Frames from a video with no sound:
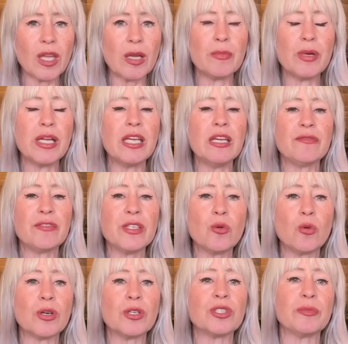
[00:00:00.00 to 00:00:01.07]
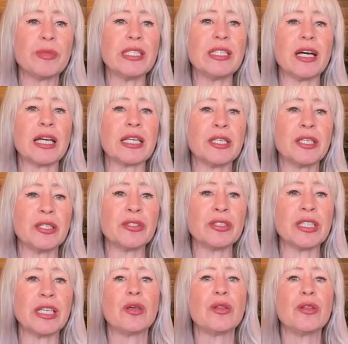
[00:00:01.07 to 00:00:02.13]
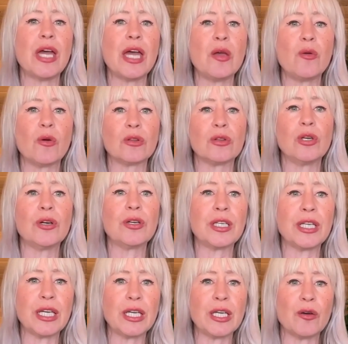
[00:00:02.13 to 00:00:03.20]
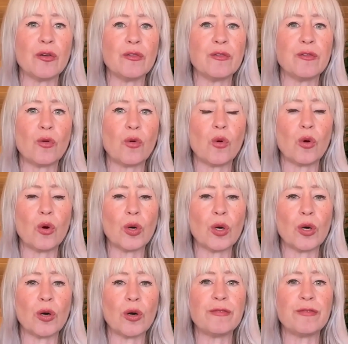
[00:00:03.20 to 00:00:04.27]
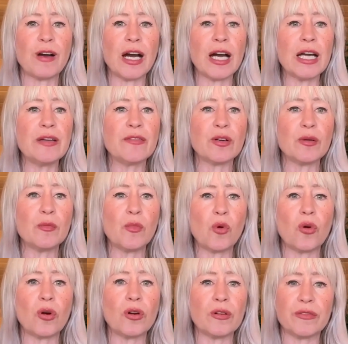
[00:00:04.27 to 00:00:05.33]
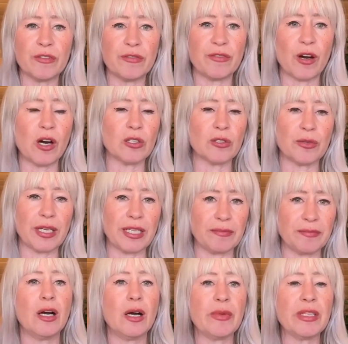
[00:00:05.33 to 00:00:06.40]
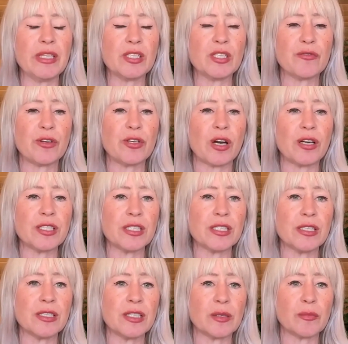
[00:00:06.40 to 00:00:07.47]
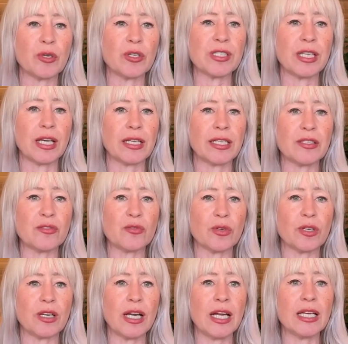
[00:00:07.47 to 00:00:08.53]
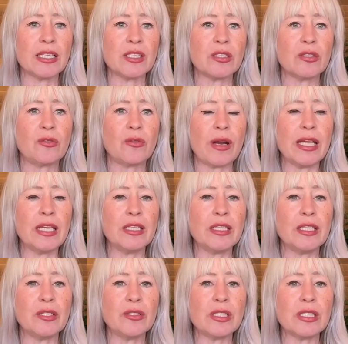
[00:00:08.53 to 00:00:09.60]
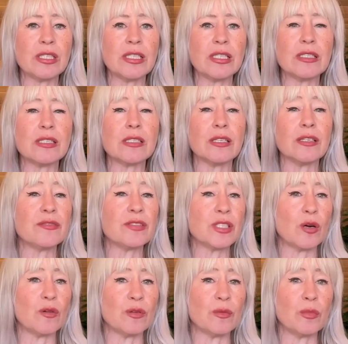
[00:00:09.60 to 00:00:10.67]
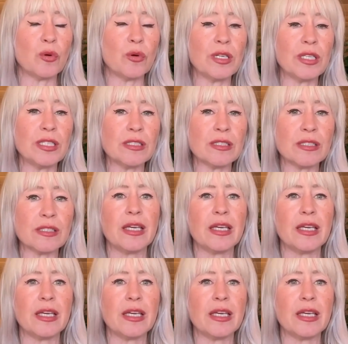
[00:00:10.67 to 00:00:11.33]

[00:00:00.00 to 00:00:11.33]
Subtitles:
But if you were to be diagnosed, they were looking for 5 or more of the following. And this is for narcissistic personality disorder. Has a grandiose sense of self-importance,